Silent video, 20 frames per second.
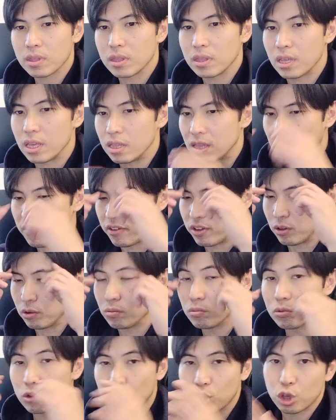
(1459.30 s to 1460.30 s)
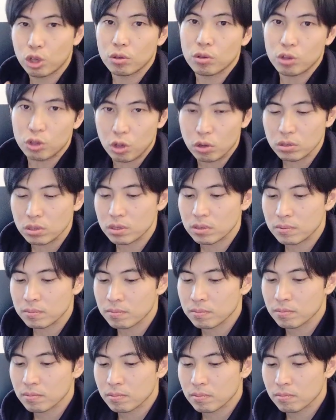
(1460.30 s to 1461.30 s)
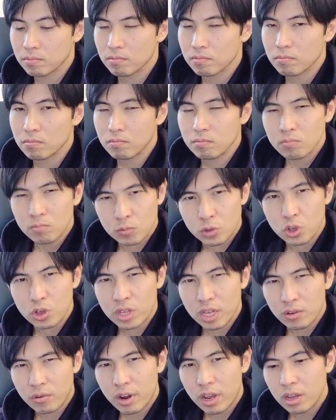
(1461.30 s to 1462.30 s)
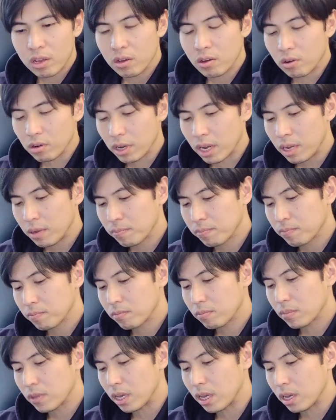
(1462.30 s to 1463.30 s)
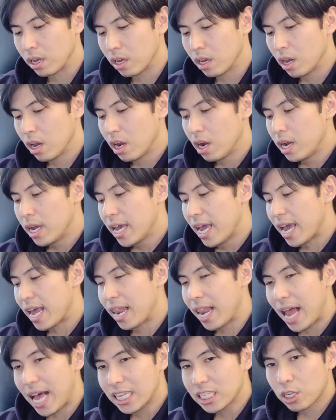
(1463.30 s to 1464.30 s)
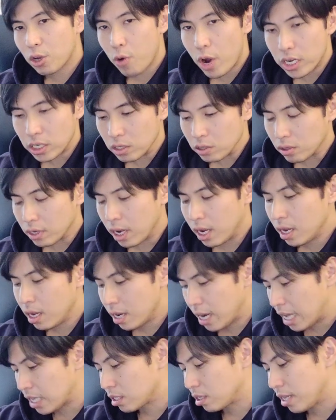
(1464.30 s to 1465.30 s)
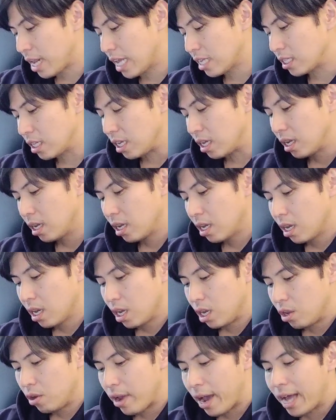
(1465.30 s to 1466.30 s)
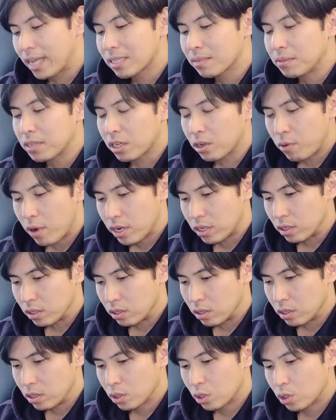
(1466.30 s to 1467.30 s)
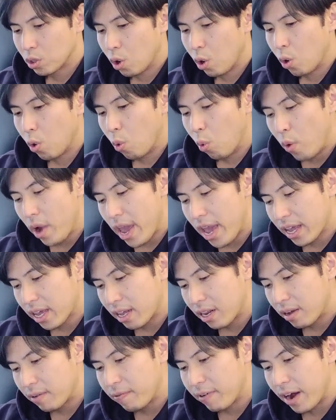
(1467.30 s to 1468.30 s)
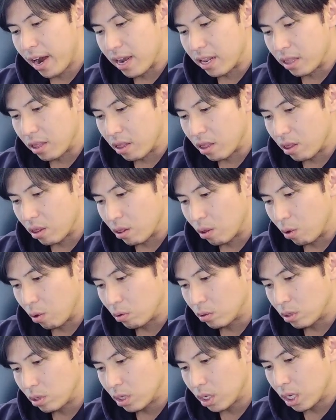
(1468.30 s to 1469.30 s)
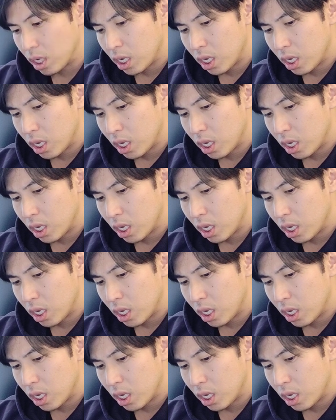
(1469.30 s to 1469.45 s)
Then they feel close. You can agree? Okay. And last question, okay? Lastly, you asked me the question. So where can I find those?